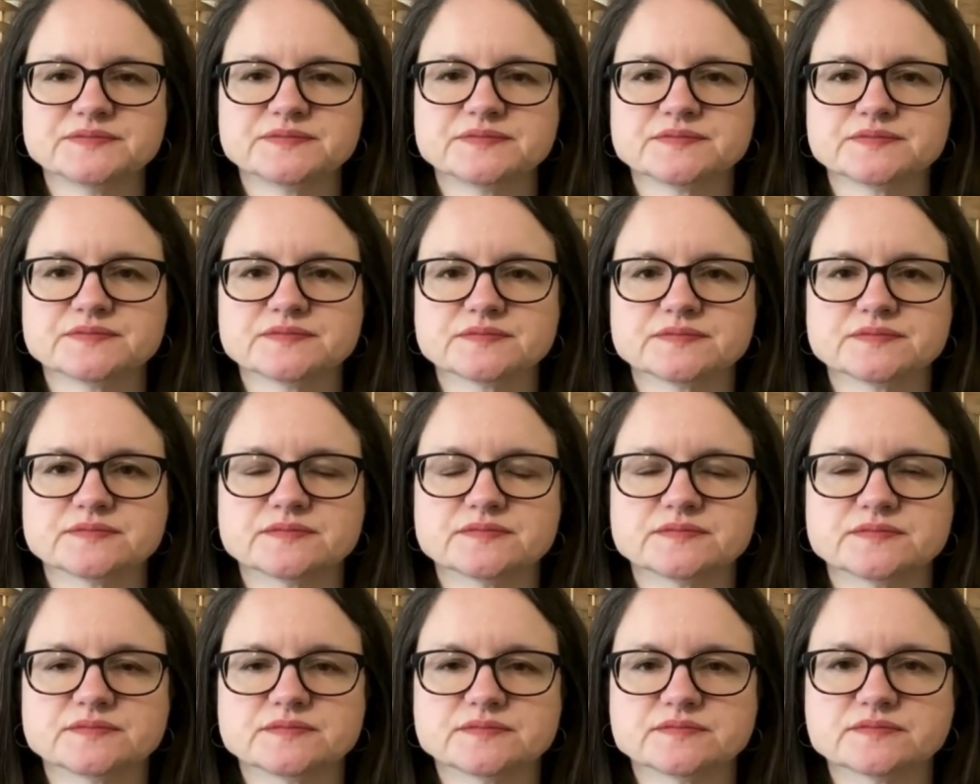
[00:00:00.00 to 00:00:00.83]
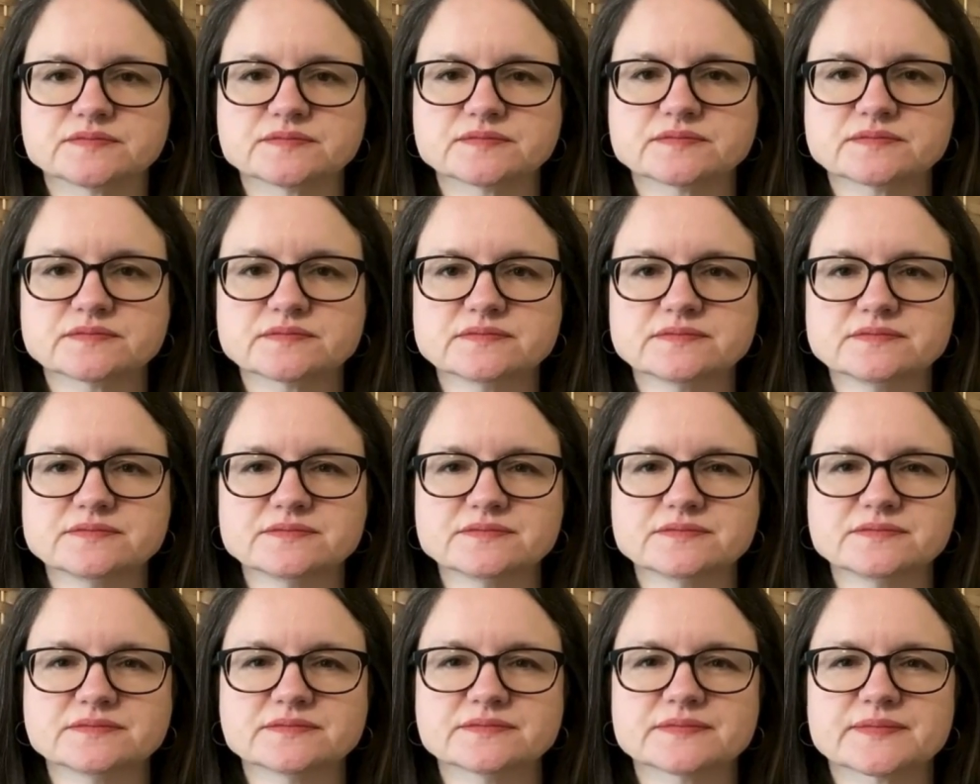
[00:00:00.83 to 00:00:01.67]

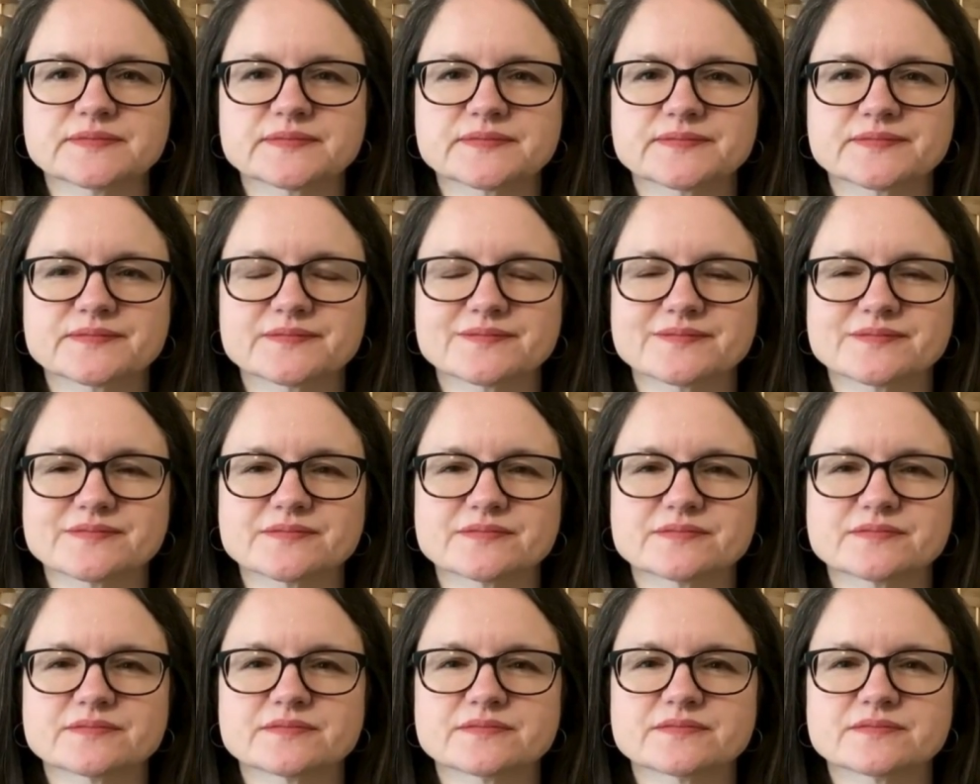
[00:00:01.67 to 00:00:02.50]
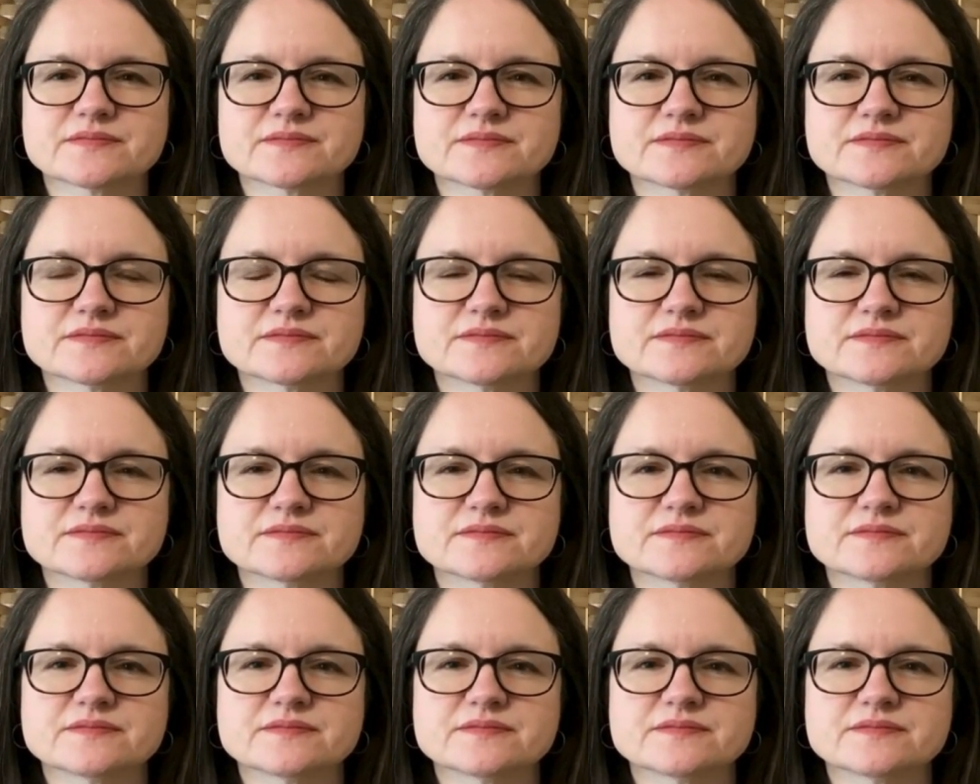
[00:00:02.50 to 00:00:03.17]
(silence)